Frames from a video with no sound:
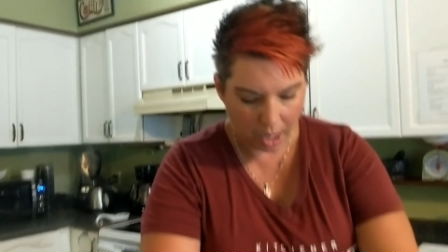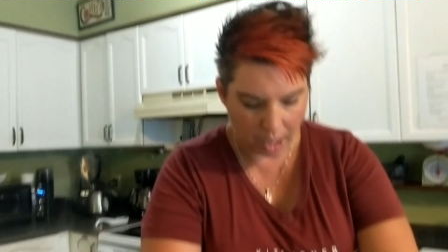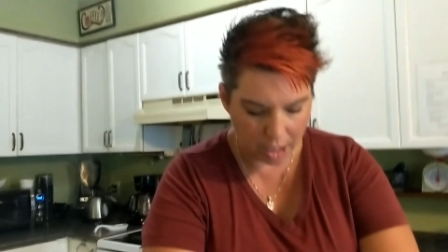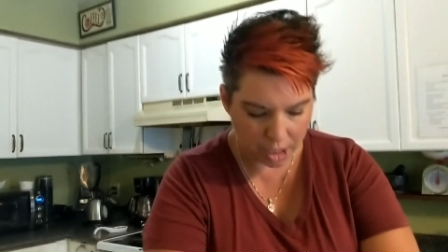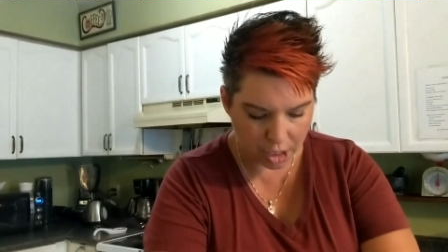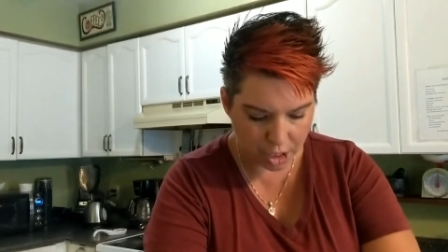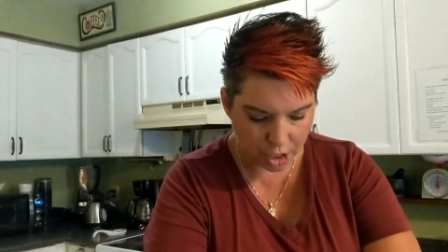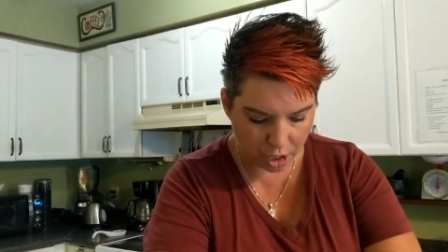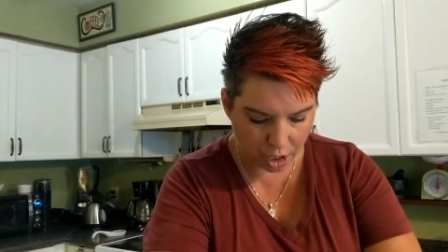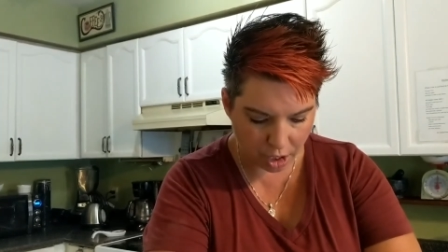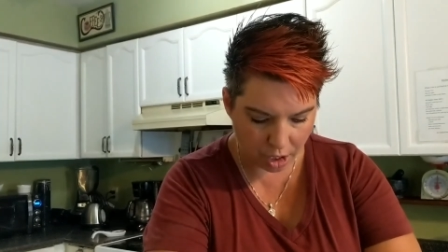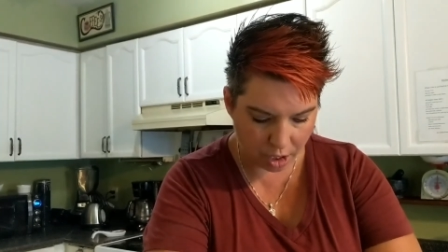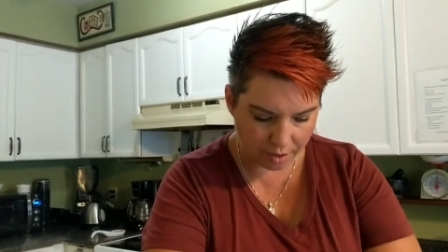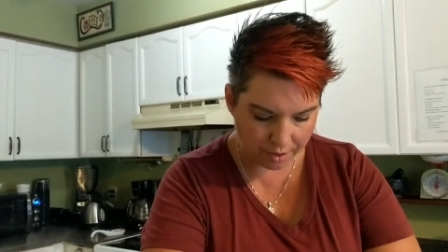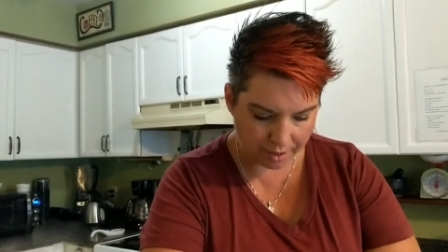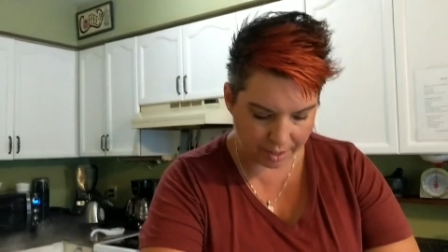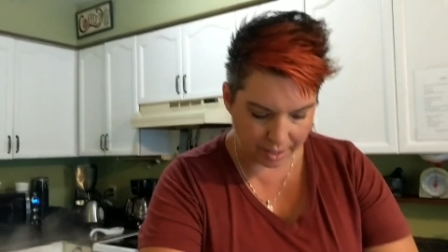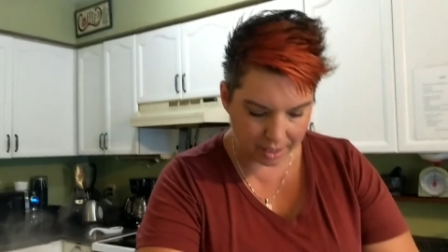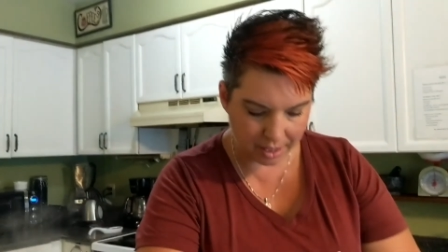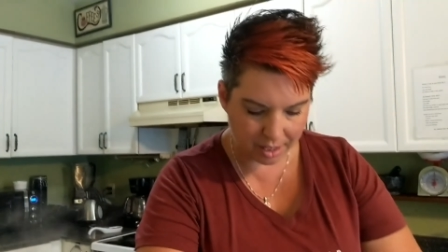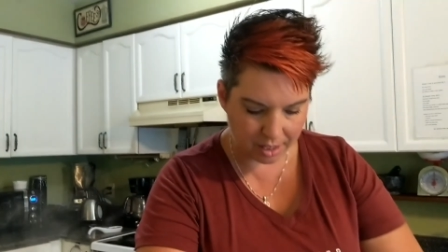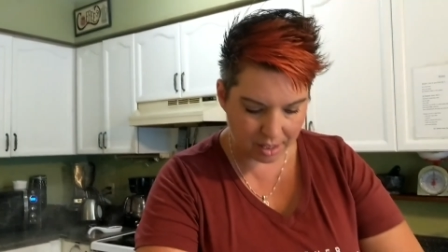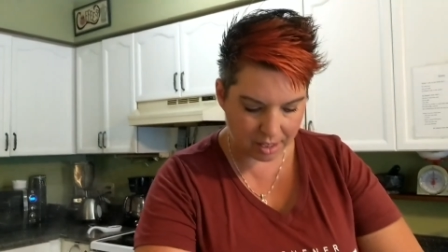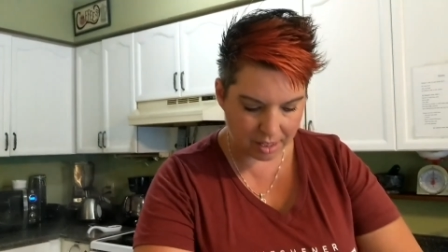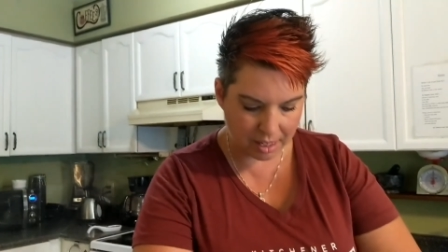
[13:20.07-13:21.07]
a jar
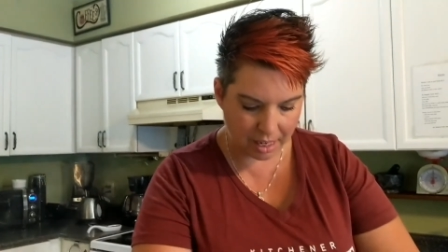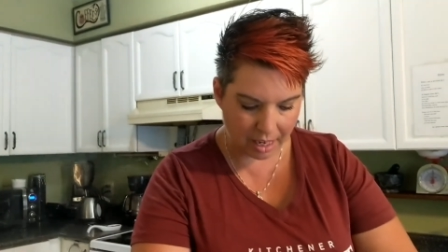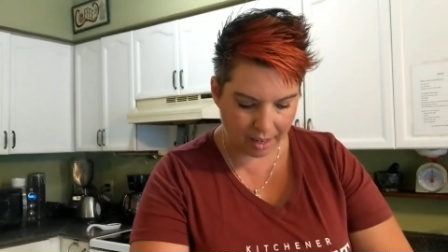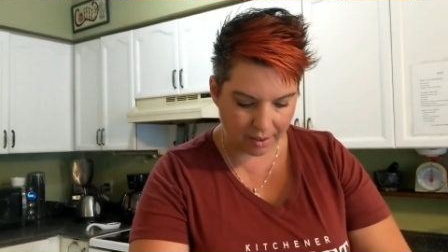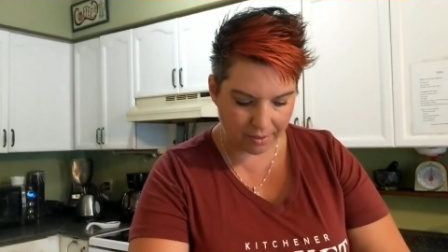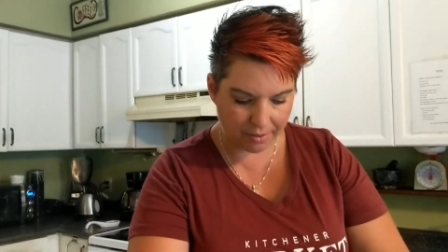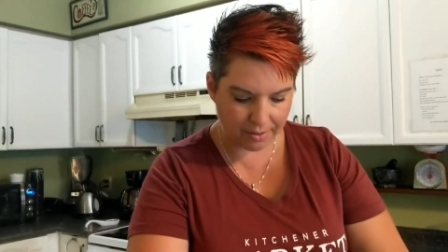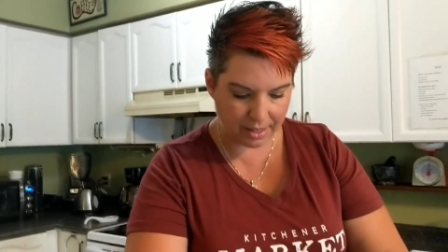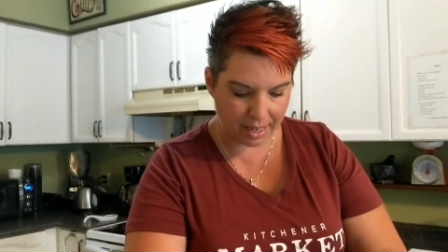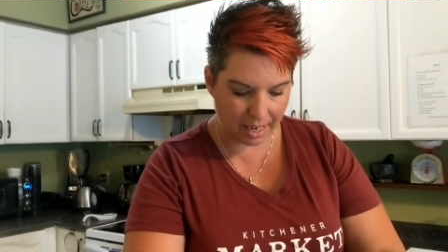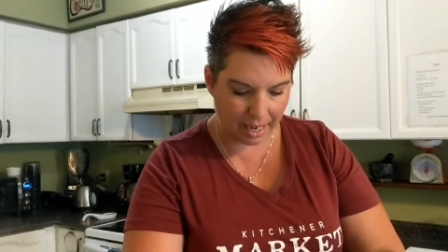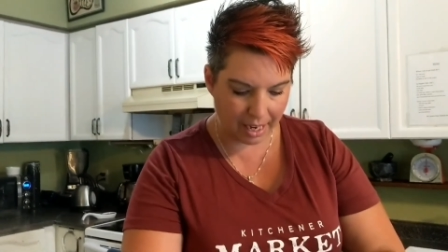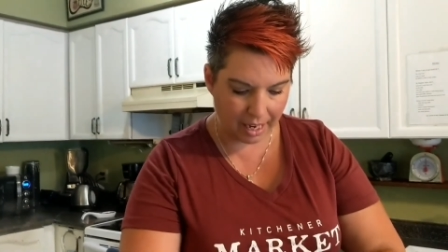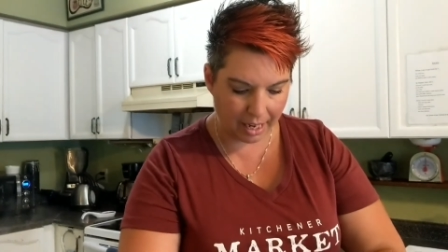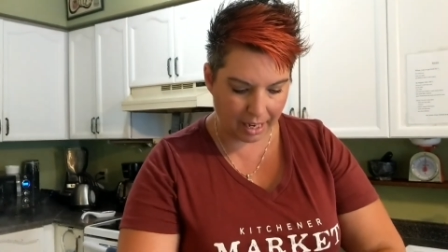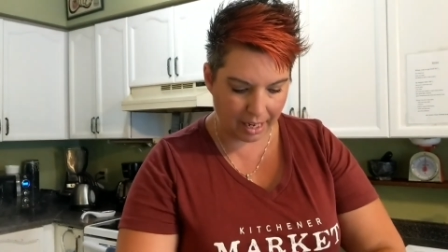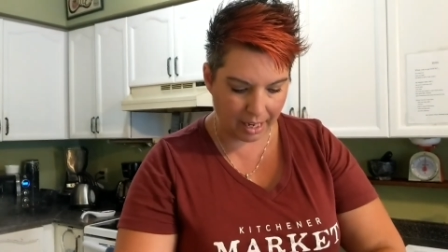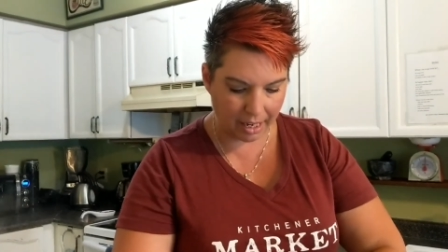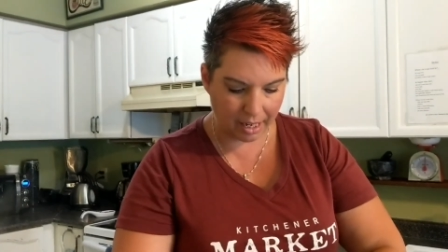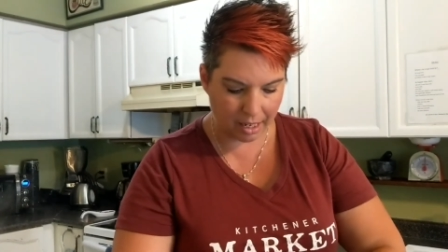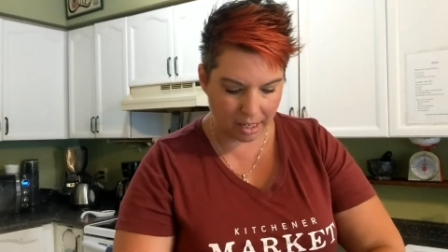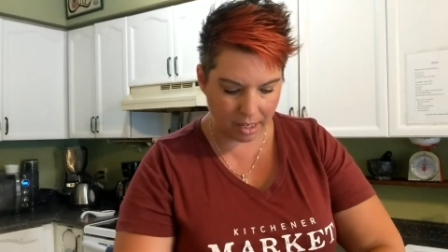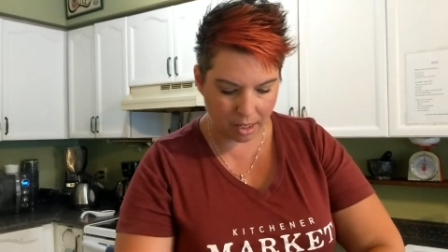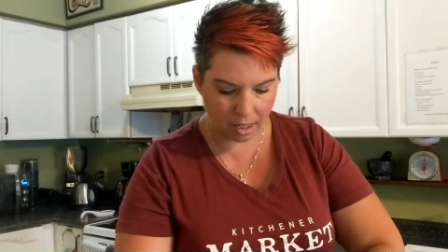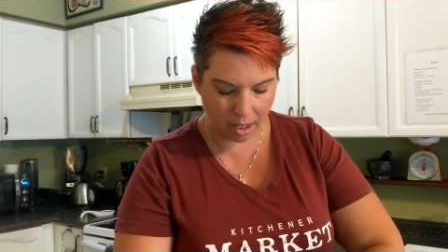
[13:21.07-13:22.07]
that is safe to
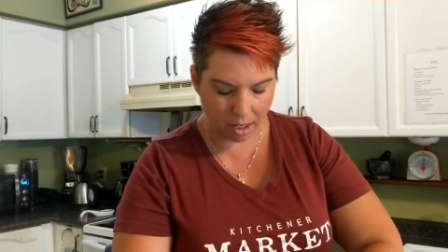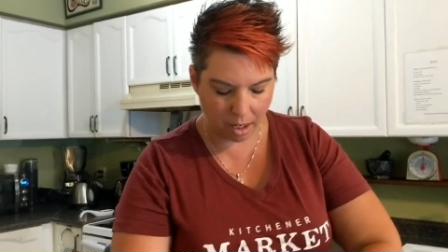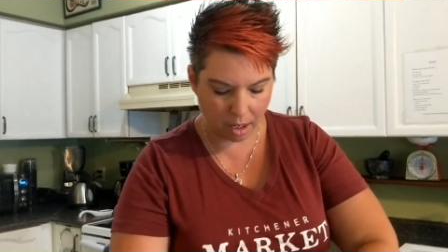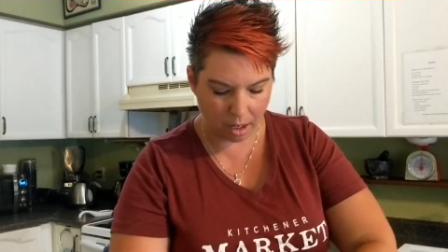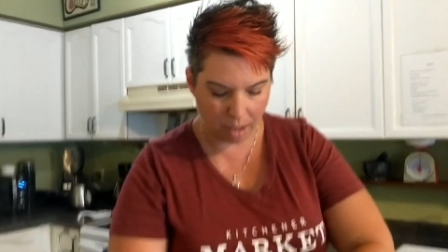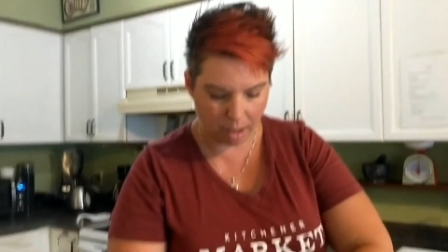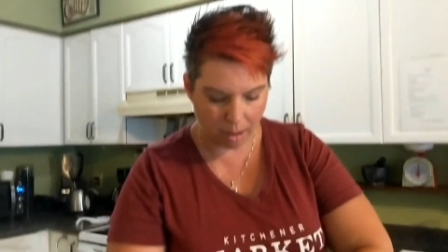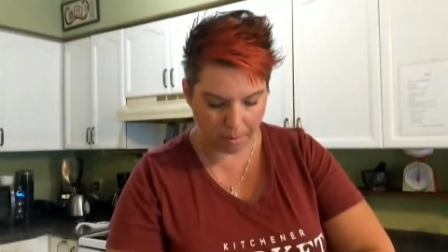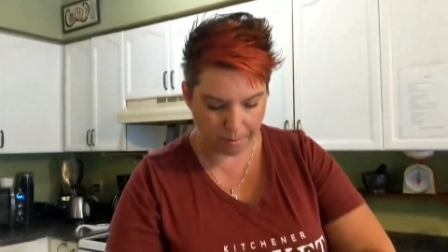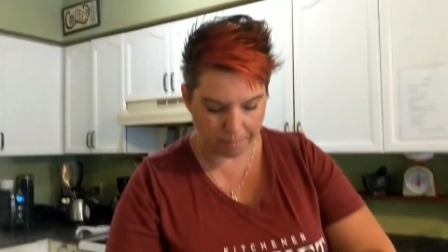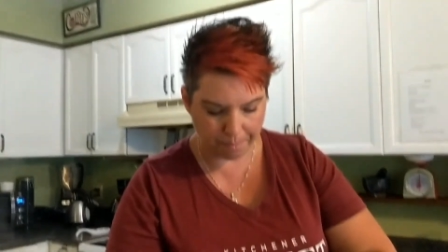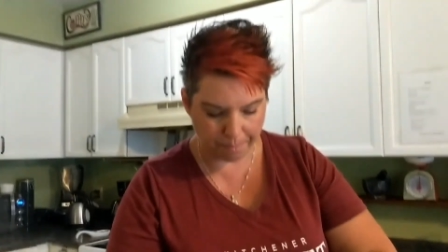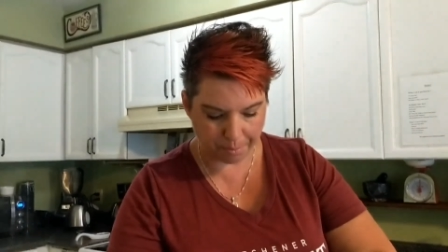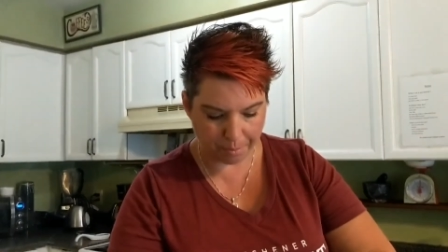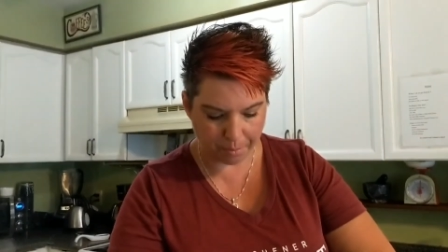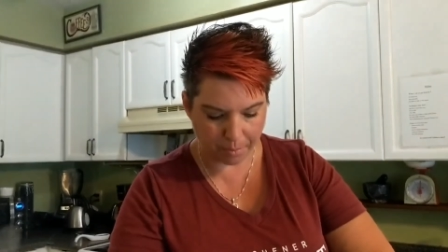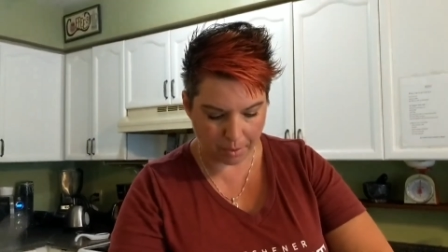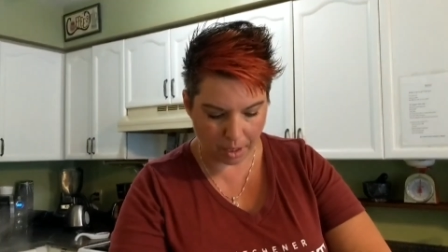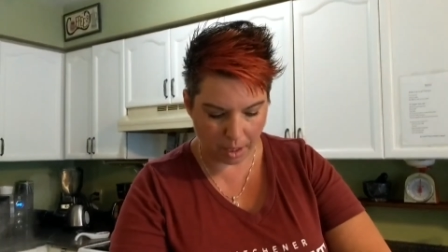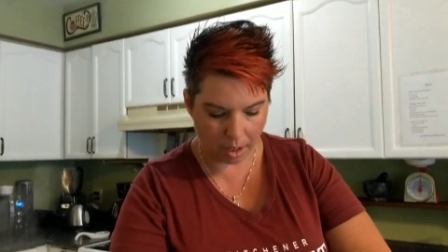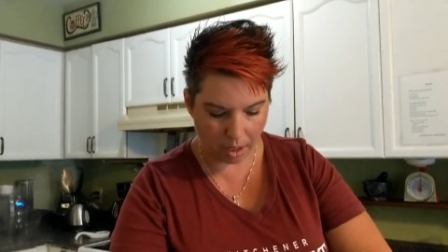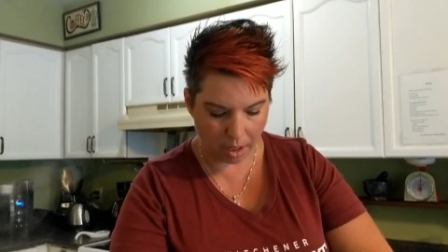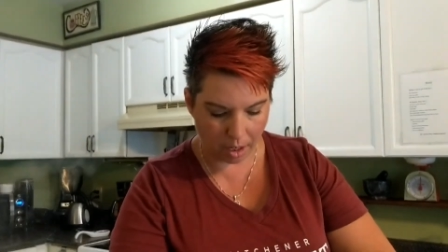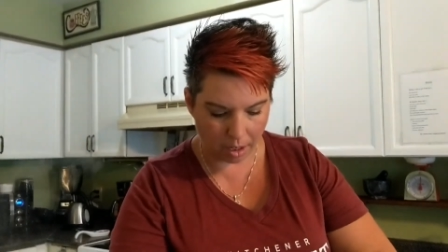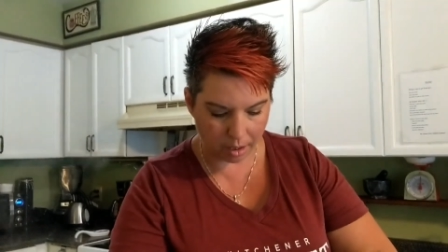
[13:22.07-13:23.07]
add um,
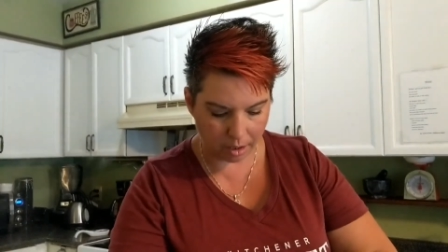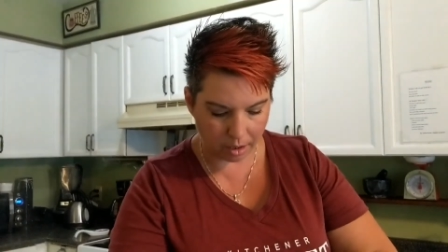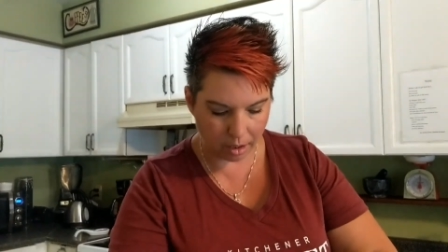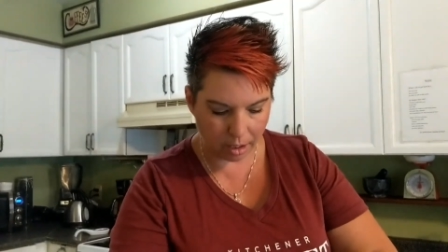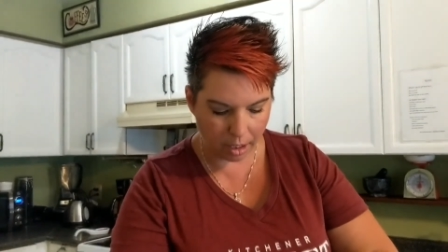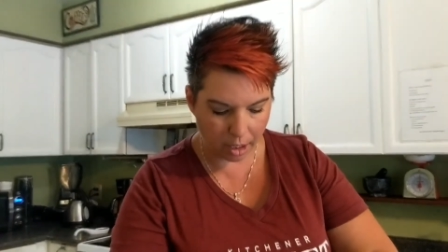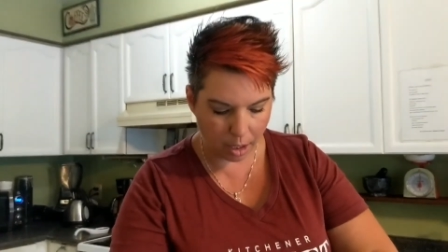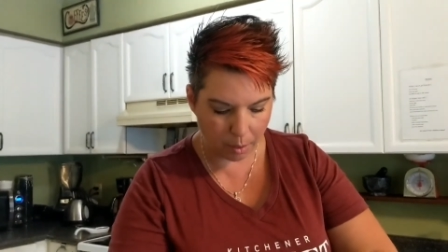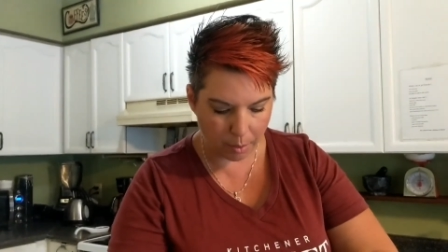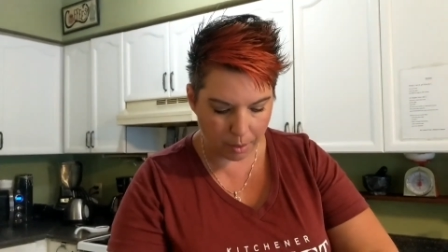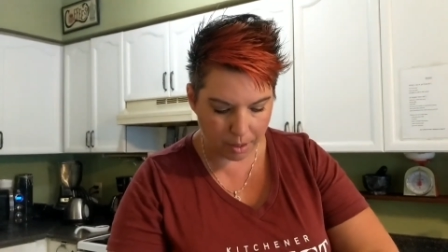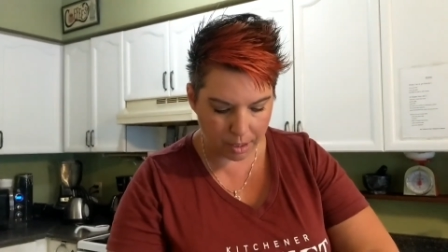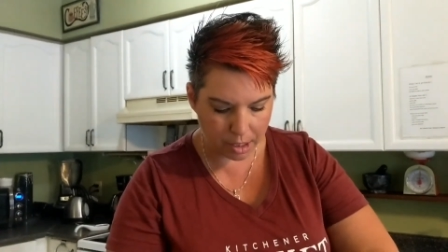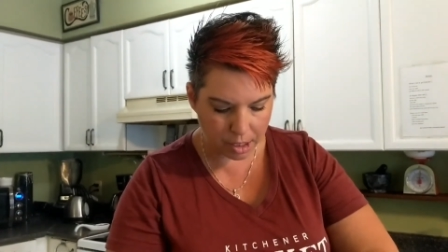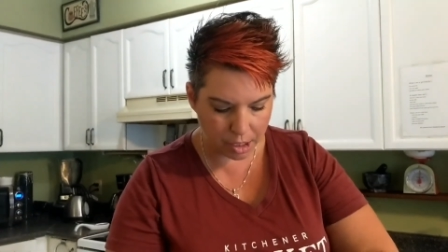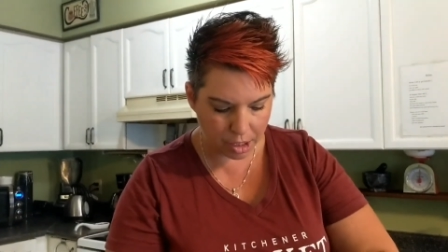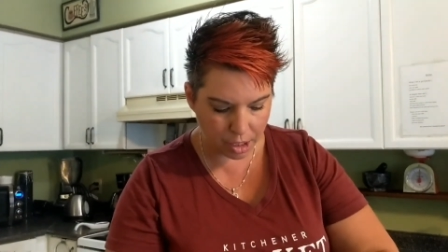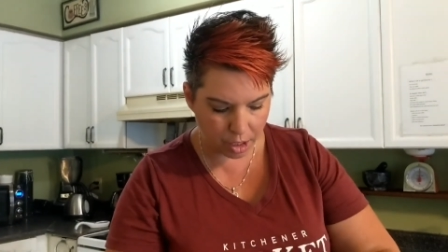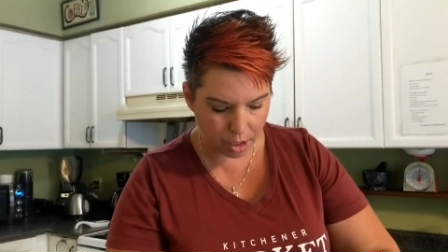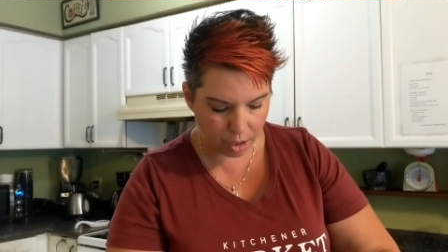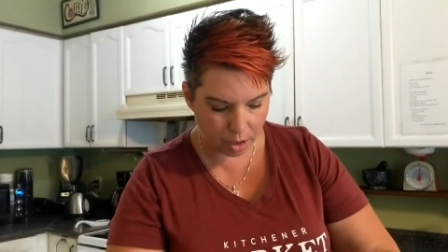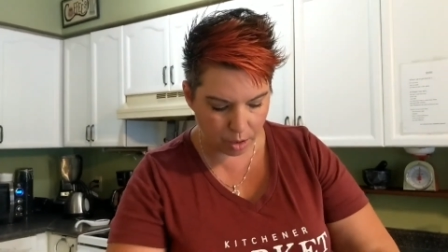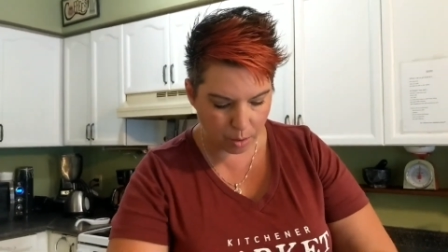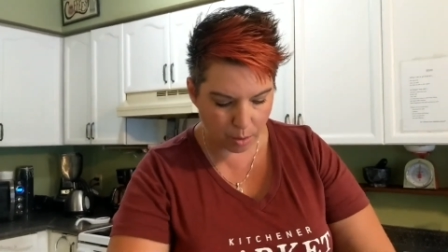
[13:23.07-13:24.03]
hot liquid to.